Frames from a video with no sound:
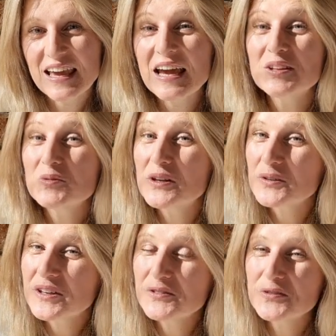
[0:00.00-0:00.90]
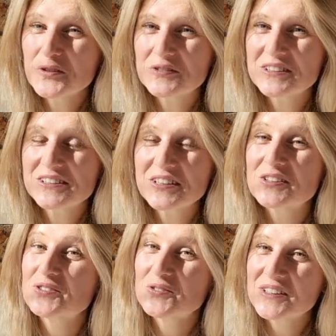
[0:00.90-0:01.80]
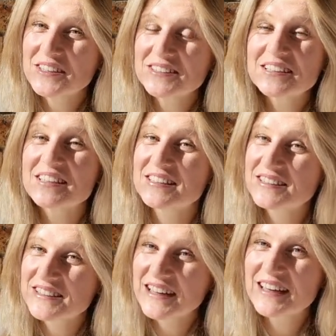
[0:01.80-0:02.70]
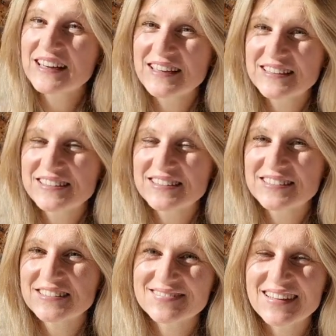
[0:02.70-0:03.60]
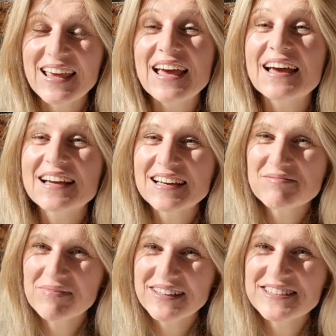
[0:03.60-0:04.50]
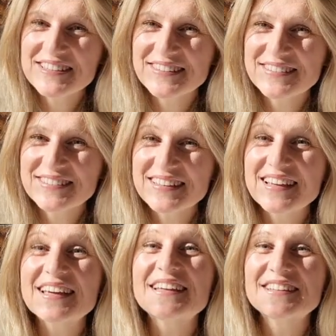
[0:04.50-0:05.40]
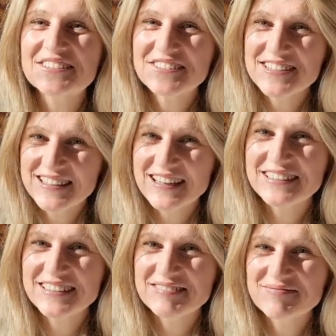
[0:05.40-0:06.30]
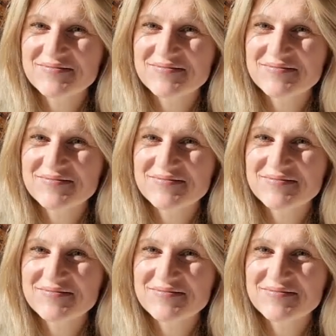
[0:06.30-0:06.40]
And we're looking forward to read the entire letter. God bless you in your study.